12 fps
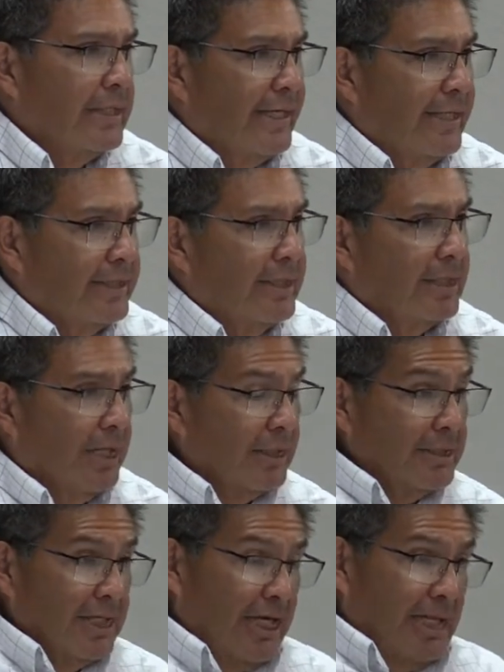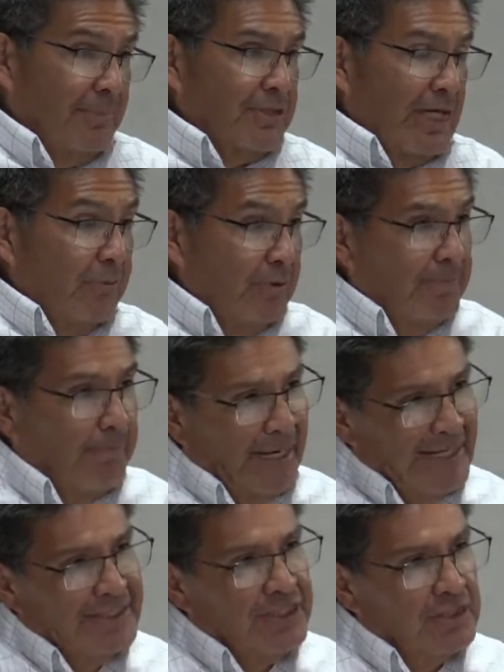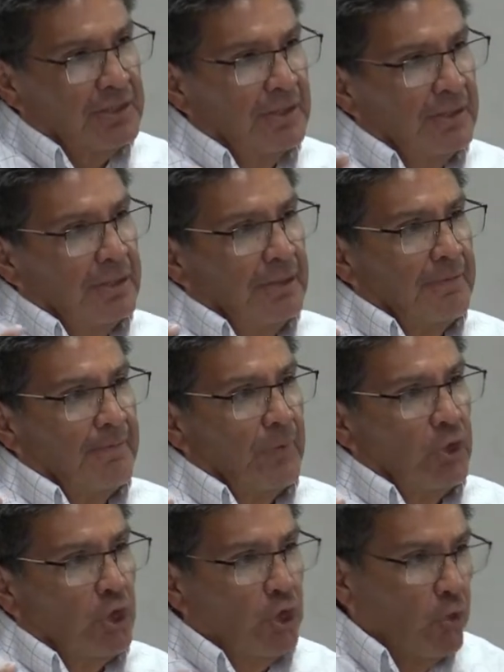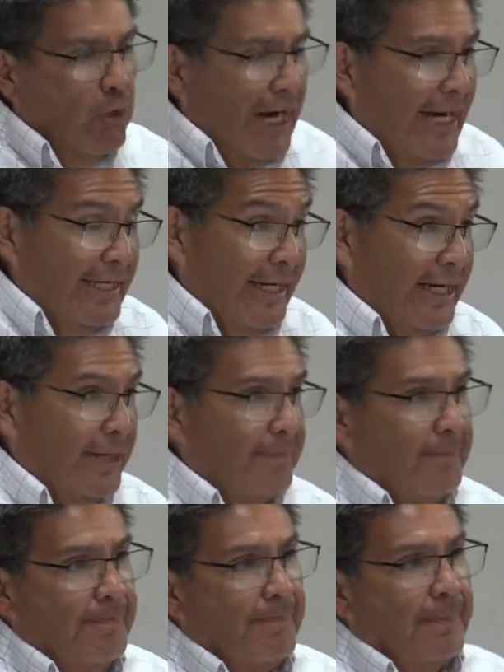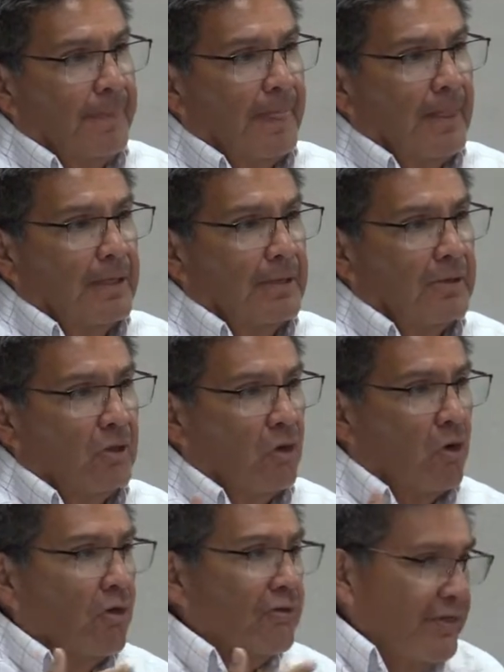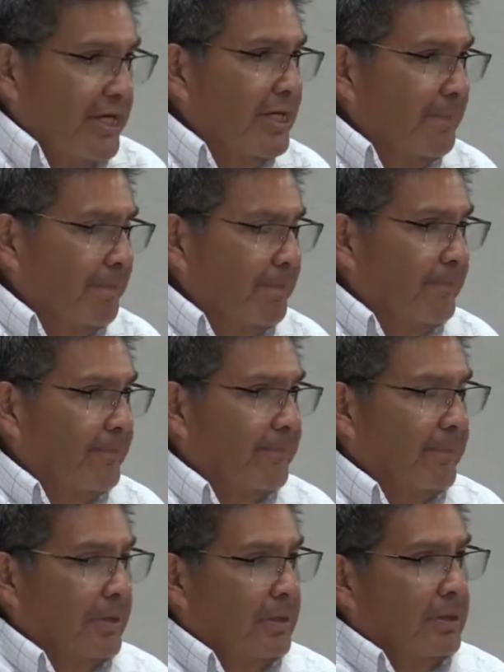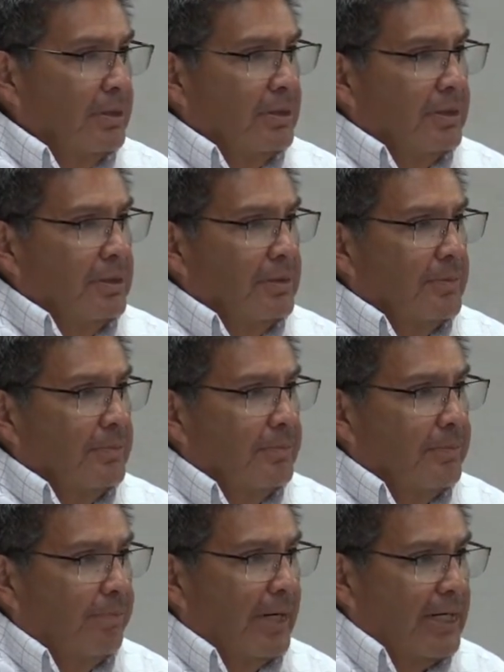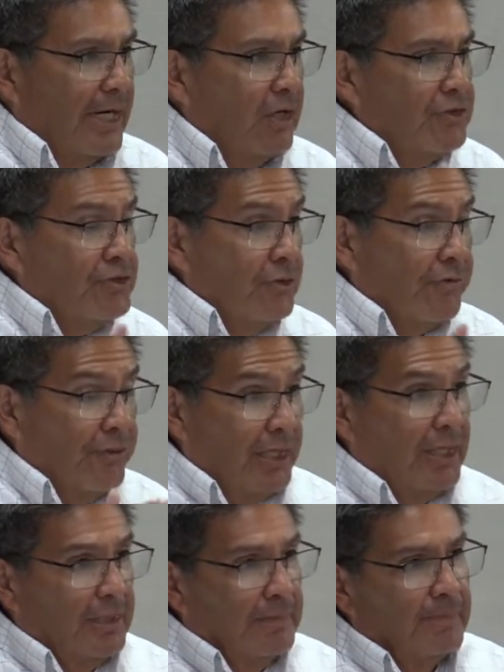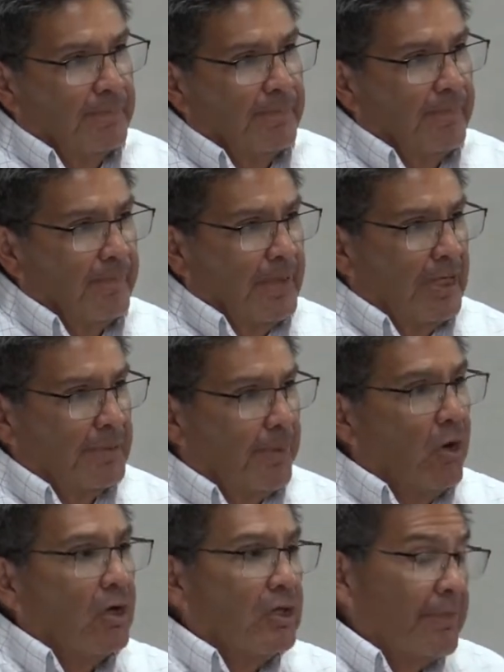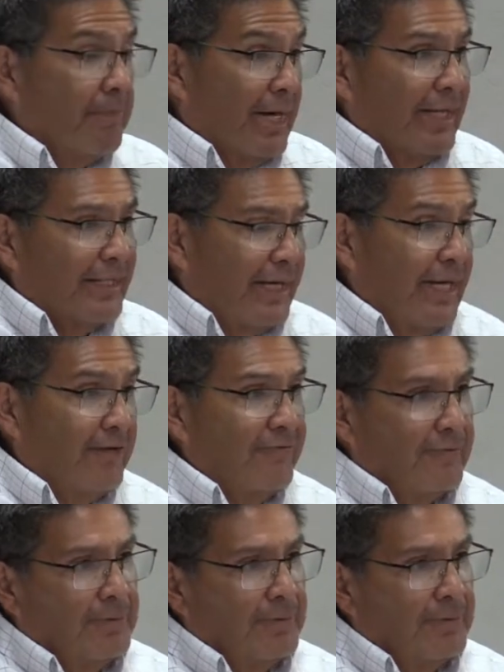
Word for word: And a lot of times, I would base who I am on them. But I also think a part of my life